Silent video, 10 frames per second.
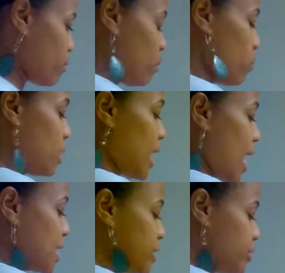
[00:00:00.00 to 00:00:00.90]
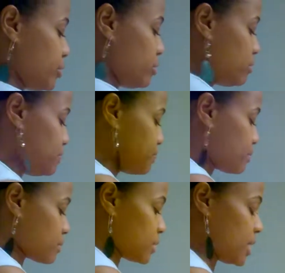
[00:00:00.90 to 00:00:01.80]
What I do
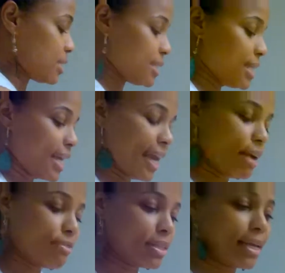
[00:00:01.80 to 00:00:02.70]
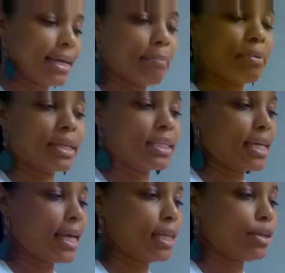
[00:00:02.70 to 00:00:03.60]
is I take everything and put it together.